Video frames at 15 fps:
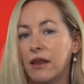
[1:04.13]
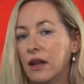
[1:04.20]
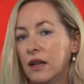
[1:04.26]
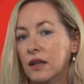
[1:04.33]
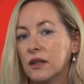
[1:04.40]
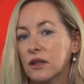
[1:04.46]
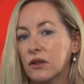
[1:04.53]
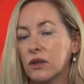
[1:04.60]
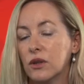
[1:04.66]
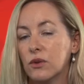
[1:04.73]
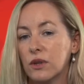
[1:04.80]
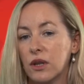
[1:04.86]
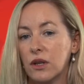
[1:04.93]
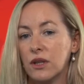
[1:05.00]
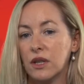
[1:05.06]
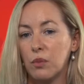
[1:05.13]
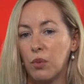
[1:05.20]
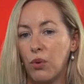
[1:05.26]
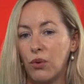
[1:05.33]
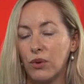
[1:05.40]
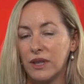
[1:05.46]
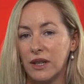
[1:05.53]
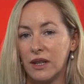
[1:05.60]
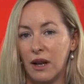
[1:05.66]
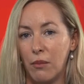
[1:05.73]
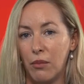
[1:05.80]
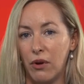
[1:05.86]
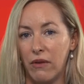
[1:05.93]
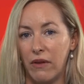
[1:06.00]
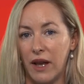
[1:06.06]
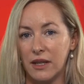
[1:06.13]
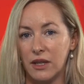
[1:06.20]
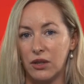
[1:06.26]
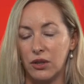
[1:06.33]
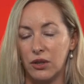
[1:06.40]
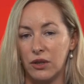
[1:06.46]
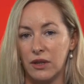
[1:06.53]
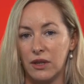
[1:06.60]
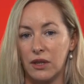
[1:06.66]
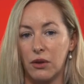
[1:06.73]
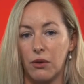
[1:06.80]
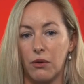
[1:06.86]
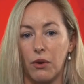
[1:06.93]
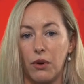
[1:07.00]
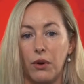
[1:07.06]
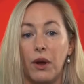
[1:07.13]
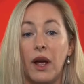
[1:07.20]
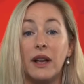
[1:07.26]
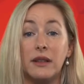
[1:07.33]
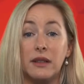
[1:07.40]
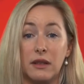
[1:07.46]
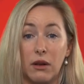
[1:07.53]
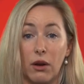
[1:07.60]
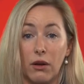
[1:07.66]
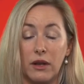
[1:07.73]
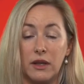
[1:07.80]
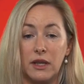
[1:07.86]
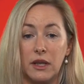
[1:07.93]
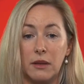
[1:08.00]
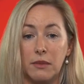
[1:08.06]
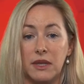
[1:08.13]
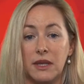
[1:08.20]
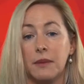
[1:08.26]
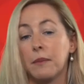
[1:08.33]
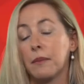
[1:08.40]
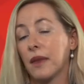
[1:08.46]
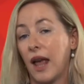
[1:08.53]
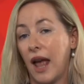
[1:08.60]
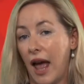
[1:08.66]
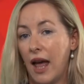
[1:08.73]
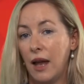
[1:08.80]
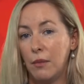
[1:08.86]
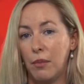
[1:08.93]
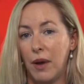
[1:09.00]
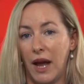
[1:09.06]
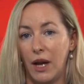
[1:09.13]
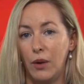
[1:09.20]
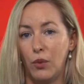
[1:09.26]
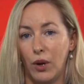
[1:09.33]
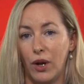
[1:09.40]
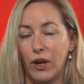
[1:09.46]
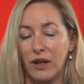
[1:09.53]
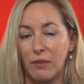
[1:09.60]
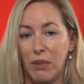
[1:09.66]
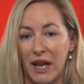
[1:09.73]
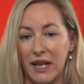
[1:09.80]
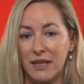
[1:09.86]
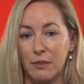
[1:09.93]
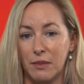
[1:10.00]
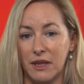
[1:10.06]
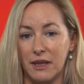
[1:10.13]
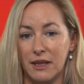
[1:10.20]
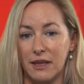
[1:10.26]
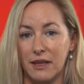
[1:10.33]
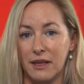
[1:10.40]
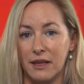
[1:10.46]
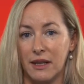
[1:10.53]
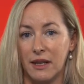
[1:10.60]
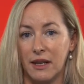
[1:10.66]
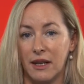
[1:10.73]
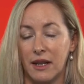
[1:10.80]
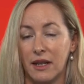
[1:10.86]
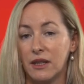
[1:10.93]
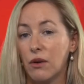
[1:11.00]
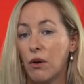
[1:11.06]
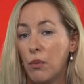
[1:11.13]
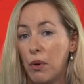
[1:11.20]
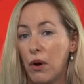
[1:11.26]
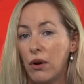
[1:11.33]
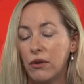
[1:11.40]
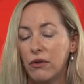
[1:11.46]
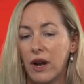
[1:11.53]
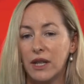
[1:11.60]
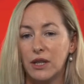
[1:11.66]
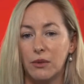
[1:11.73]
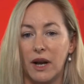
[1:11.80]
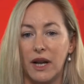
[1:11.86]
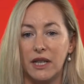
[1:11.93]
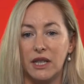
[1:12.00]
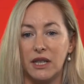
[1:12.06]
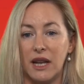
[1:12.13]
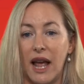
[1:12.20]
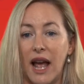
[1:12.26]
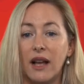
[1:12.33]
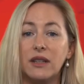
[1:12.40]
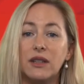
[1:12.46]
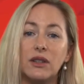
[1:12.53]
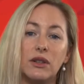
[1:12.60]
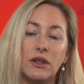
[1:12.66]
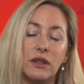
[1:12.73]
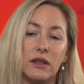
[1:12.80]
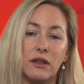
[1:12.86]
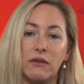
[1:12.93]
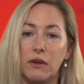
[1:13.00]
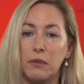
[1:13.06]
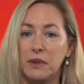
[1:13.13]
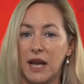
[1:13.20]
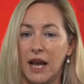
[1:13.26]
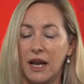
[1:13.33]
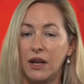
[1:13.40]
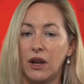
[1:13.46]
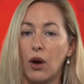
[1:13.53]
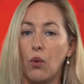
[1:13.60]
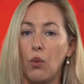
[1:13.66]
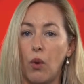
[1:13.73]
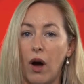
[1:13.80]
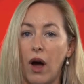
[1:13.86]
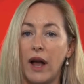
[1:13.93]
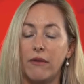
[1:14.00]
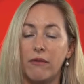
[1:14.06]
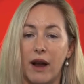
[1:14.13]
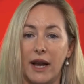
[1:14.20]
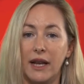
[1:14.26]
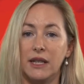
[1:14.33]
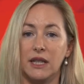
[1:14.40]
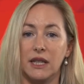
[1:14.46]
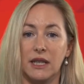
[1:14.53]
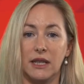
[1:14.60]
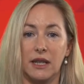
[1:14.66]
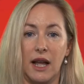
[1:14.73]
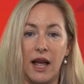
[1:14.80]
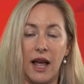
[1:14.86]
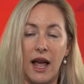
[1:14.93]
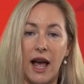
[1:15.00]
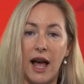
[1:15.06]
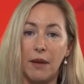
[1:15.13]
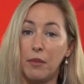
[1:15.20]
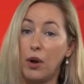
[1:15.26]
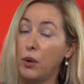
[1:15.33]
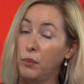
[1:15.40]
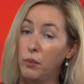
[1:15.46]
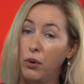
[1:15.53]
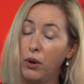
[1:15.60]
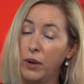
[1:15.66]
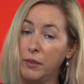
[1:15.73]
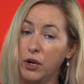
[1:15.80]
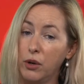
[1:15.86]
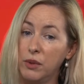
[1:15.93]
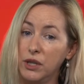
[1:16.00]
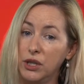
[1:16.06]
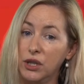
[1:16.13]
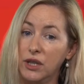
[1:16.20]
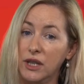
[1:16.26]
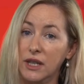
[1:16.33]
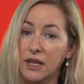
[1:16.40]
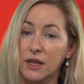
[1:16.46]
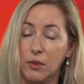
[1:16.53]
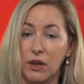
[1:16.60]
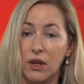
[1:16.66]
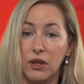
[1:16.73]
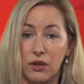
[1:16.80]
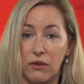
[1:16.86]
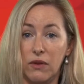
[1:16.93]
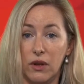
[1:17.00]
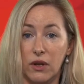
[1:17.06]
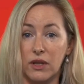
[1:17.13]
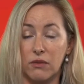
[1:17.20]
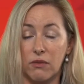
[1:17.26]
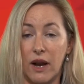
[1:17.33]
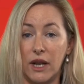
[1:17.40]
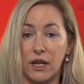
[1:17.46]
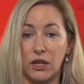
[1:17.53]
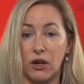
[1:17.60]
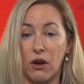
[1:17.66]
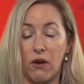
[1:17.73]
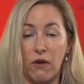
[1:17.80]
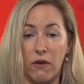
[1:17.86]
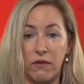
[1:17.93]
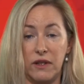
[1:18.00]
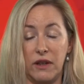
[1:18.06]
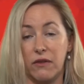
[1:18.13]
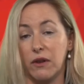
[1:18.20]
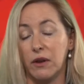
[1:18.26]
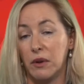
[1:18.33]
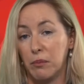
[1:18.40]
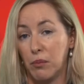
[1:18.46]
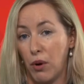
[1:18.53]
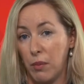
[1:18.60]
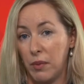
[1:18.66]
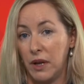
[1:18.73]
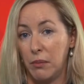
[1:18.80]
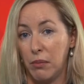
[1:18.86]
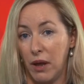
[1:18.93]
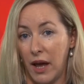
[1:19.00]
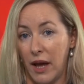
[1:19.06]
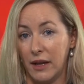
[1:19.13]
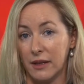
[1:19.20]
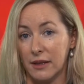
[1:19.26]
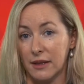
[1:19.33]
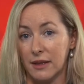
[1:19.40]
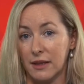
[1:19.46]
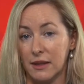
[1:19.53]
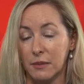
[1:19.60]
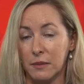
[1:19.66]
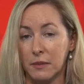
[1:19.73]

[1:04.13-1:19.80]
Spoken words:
the industry also supports a number of our students through scholarships and paid work placements. So upon graduation, our students have obtained a wide-ranging employment opportunities with a diverse range of different property players.